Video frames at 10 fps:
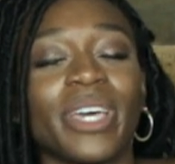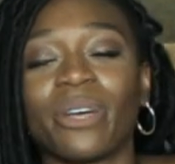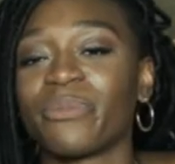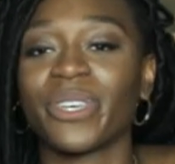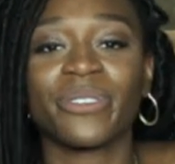
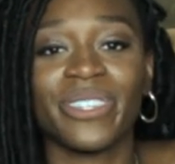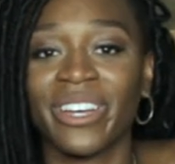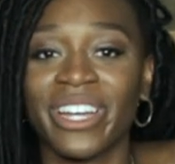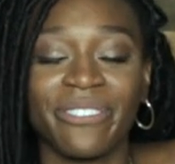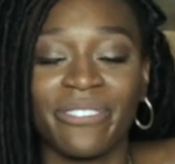I'm so
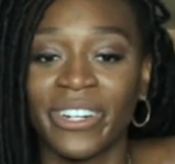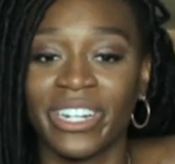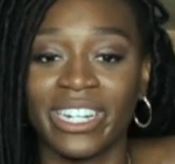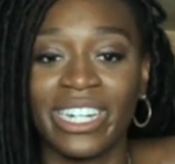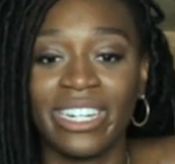sorry
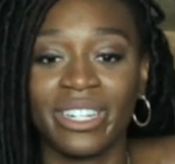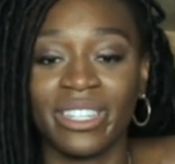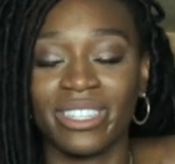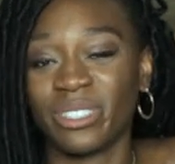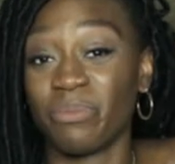for
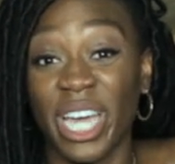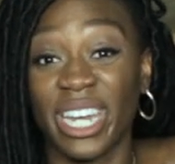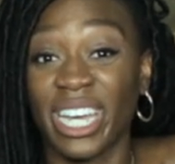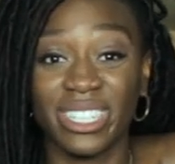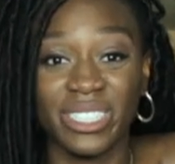this
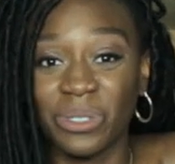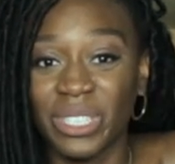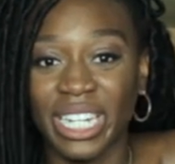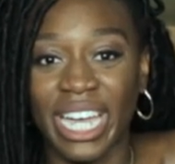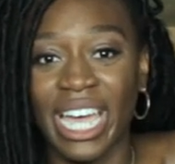bad
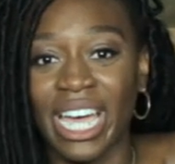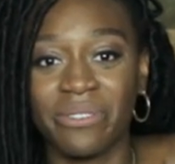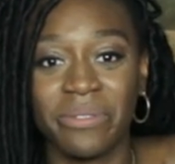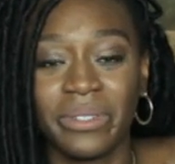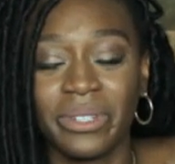attitude that I have.